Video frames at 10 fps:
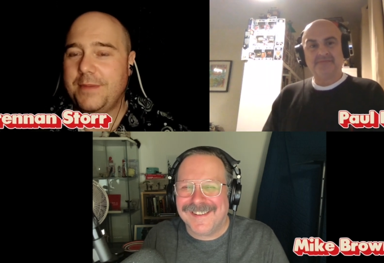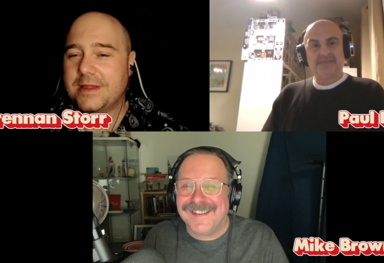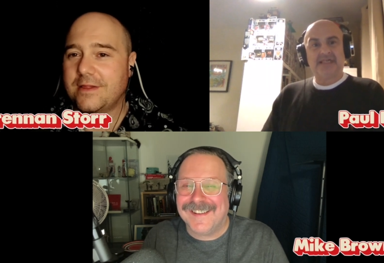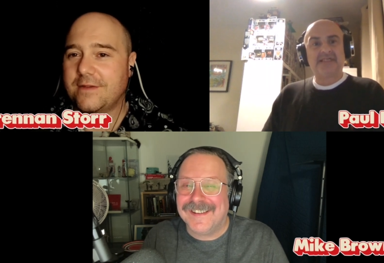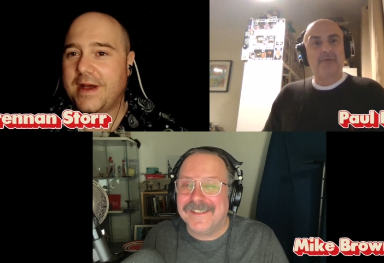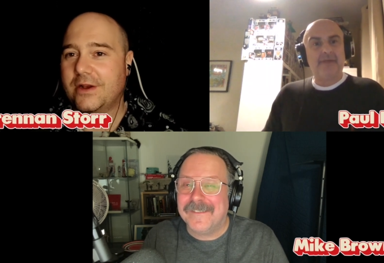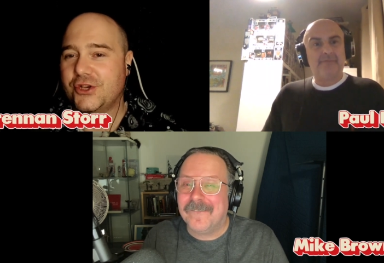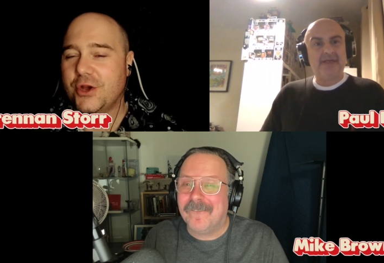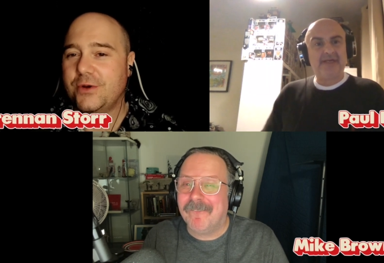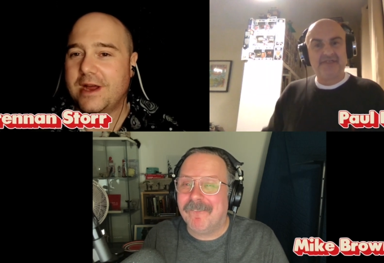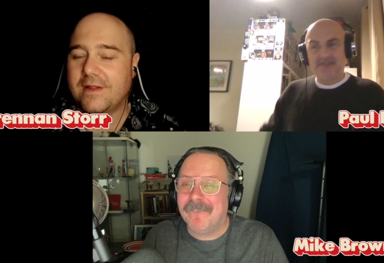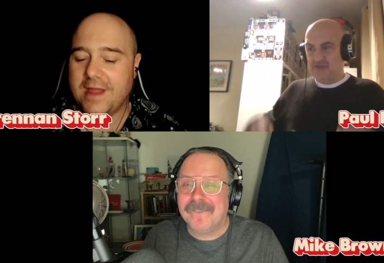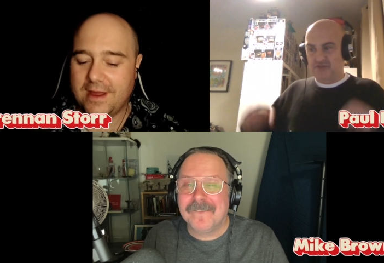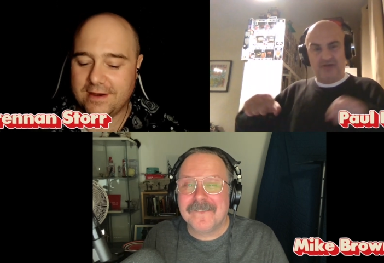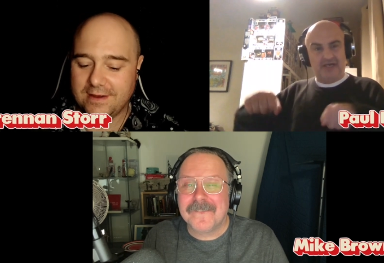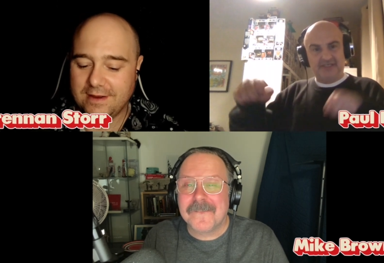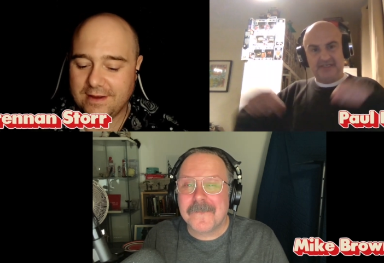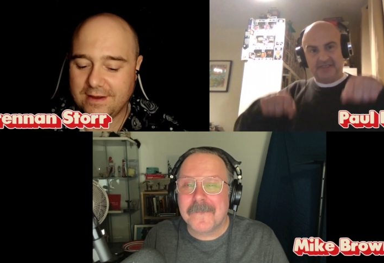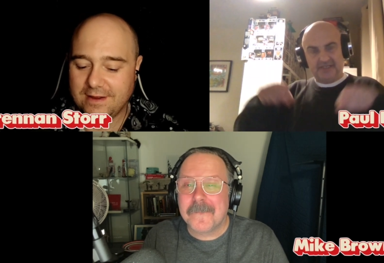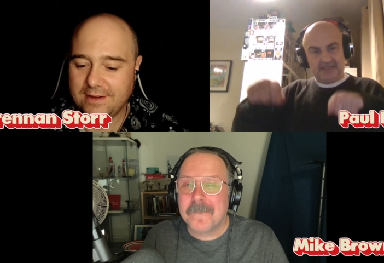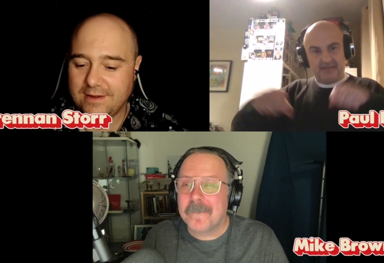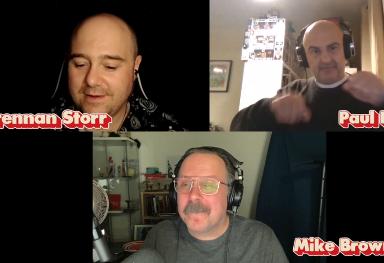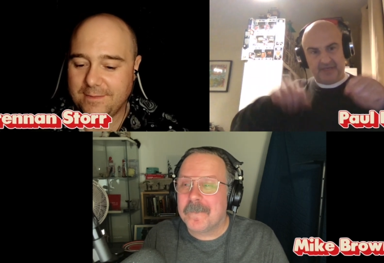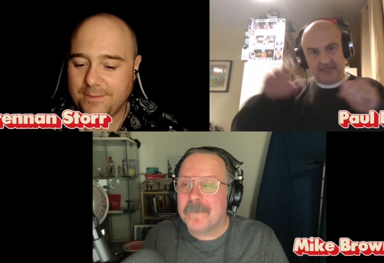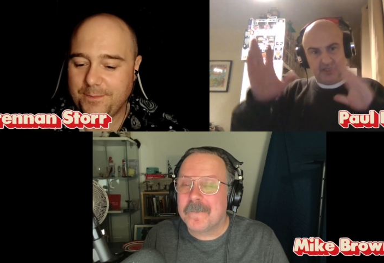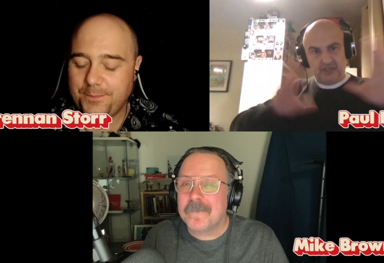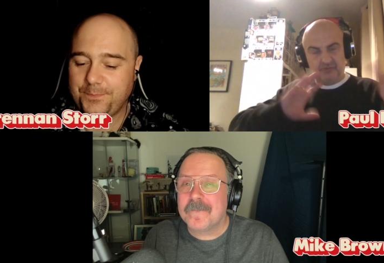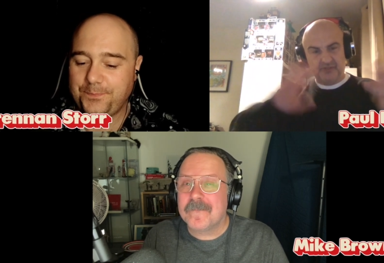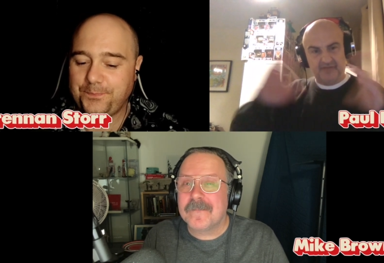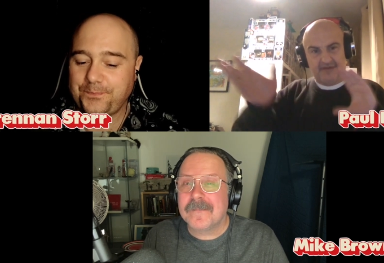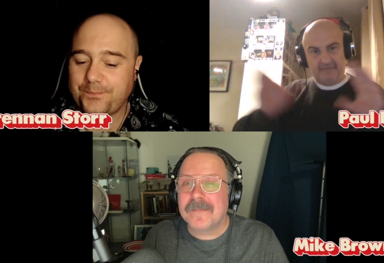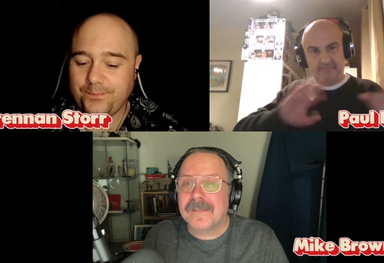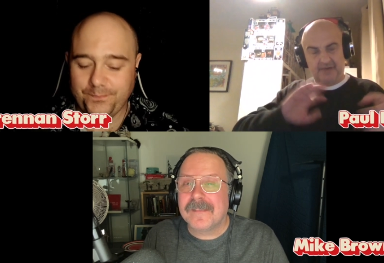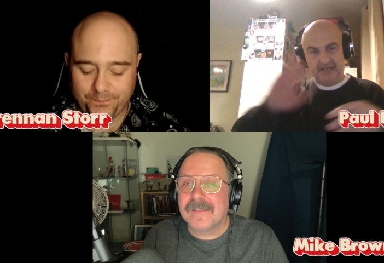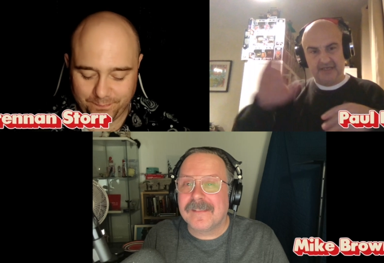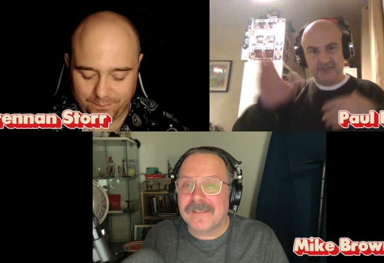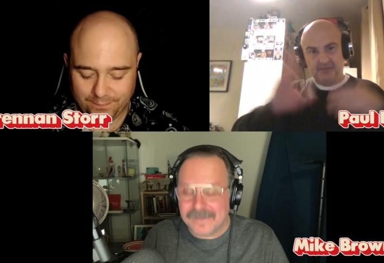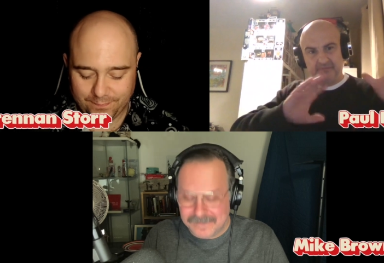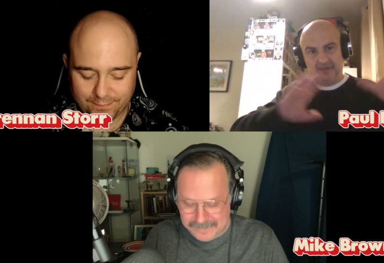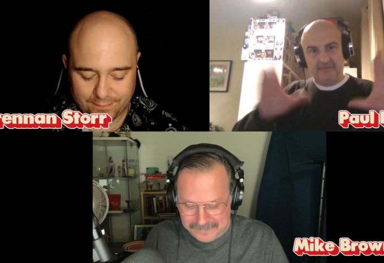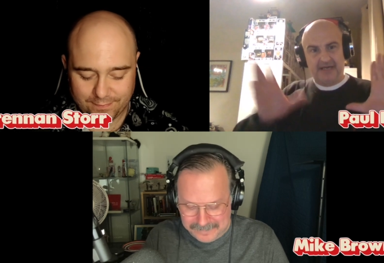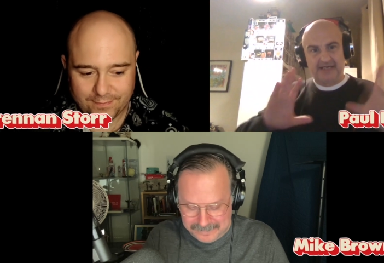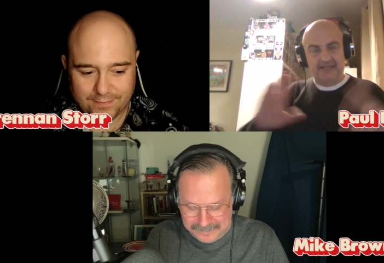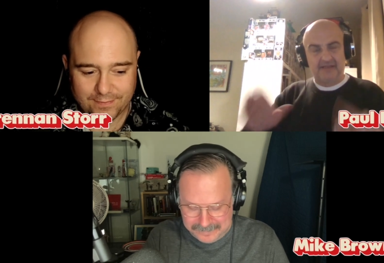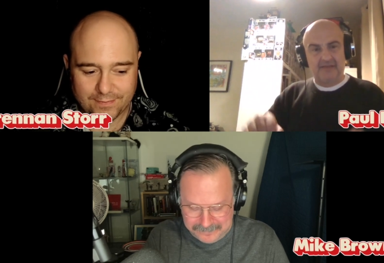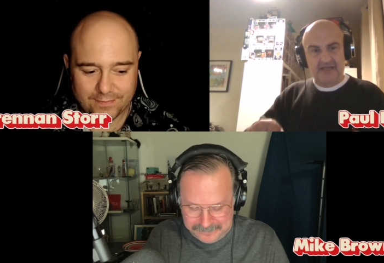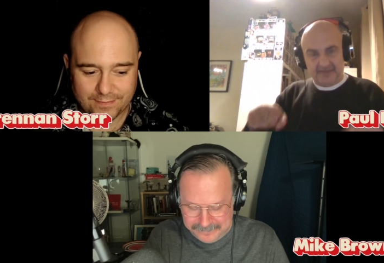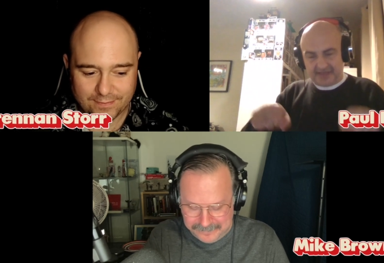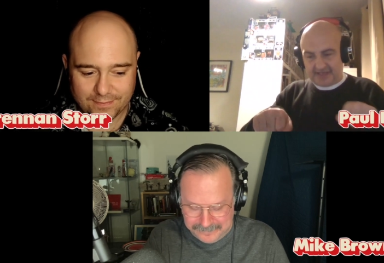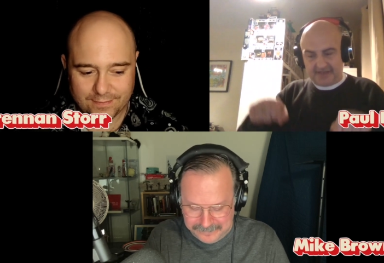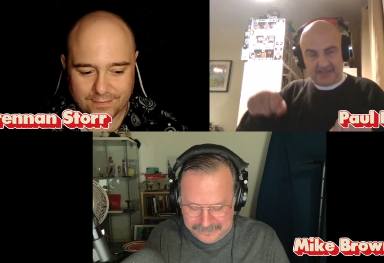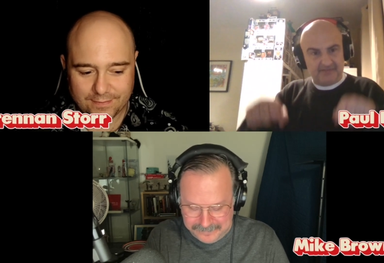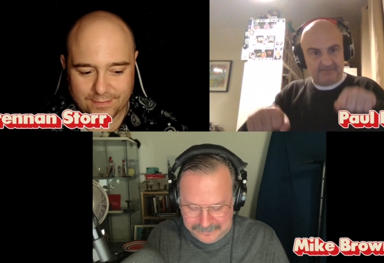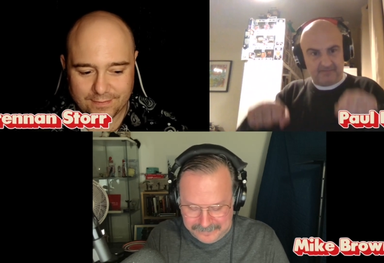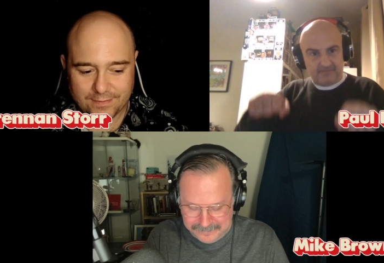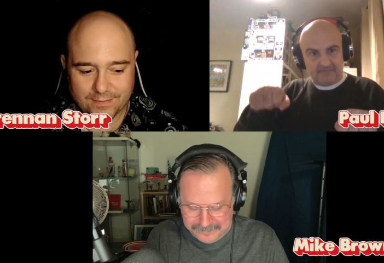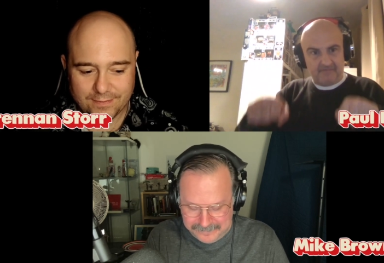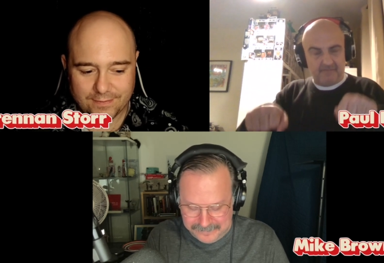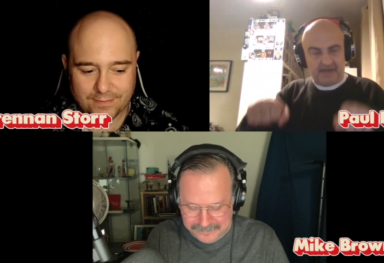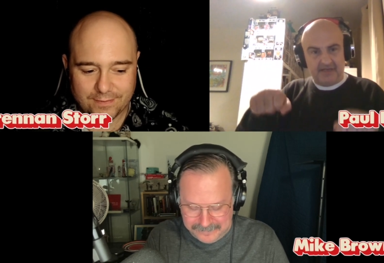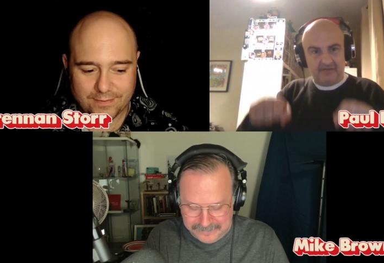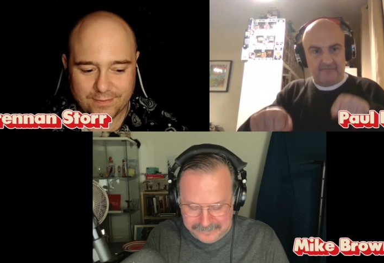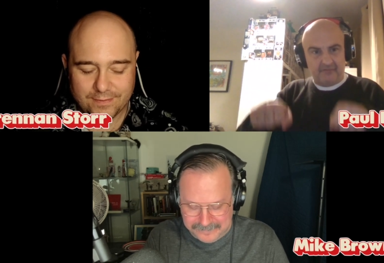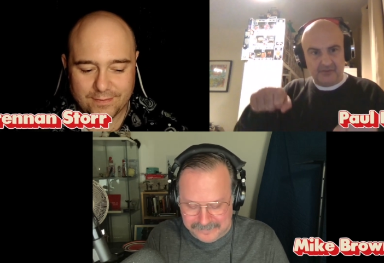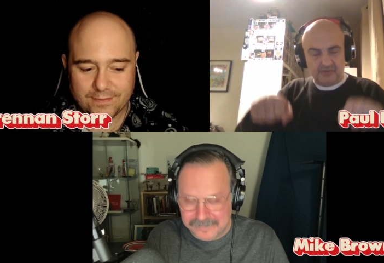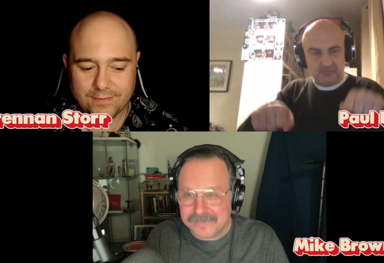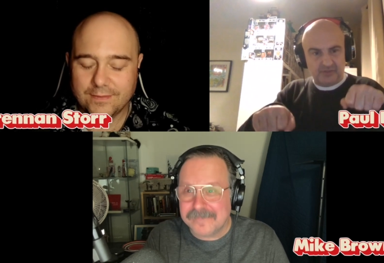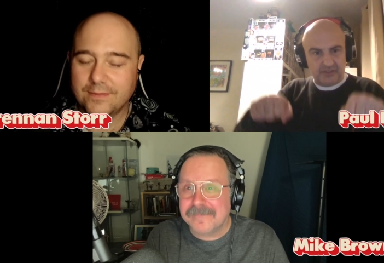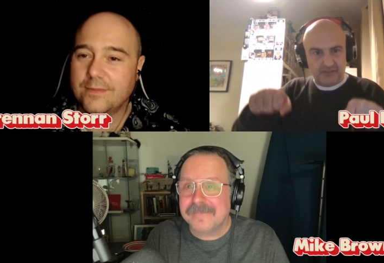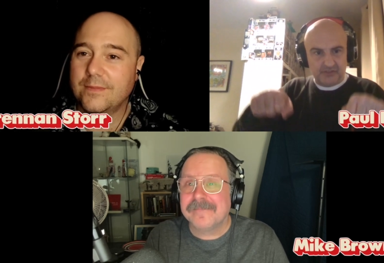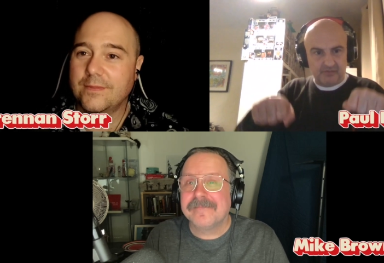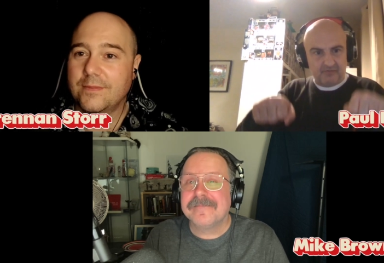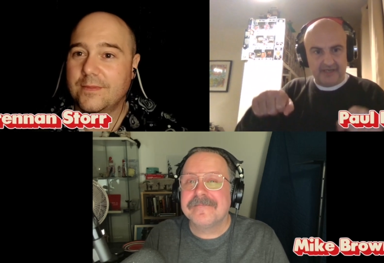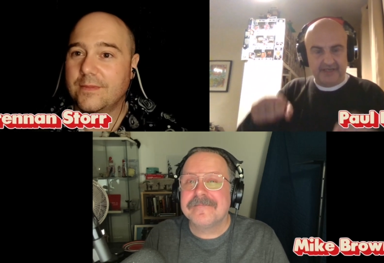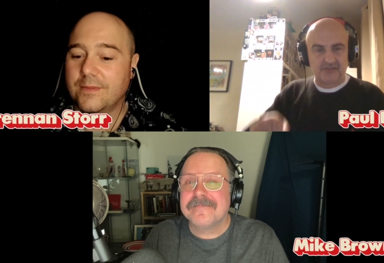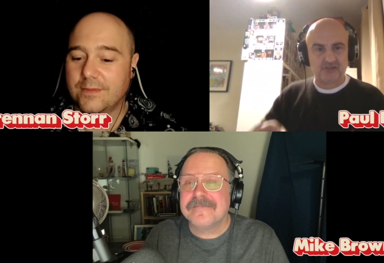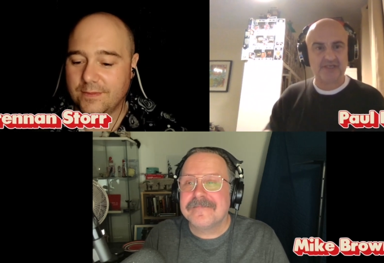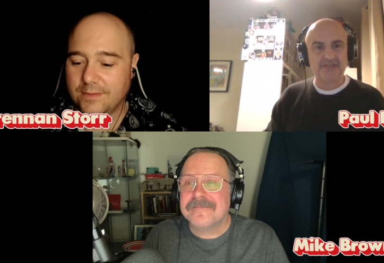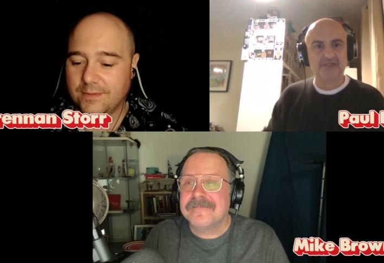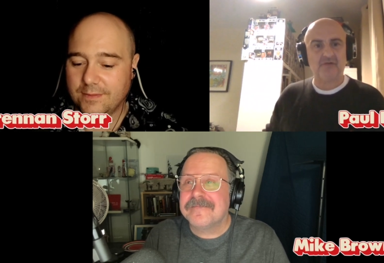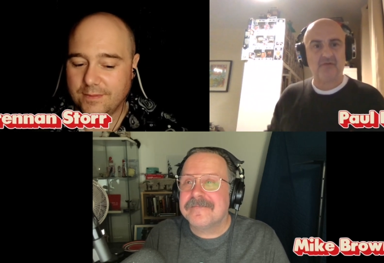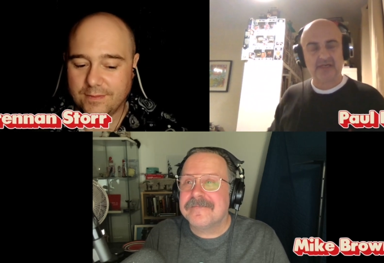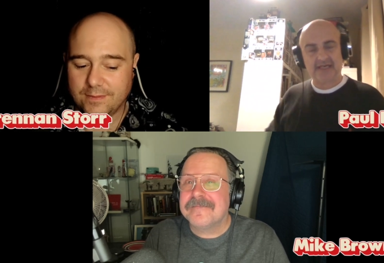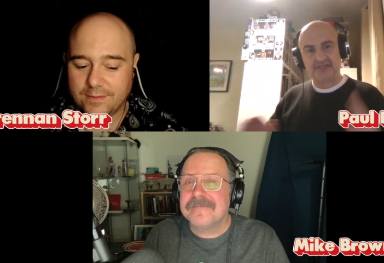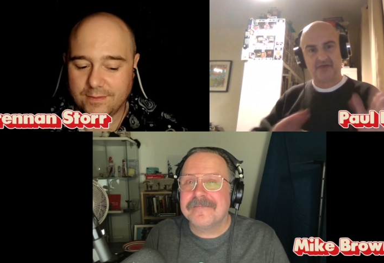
Speaker 1: bits. That's how he appears. He just
Speaker 2: rides in. There's like a big yakuza vampire zombie battle, and then this man in a frog suit turns up riding a tricycle, gets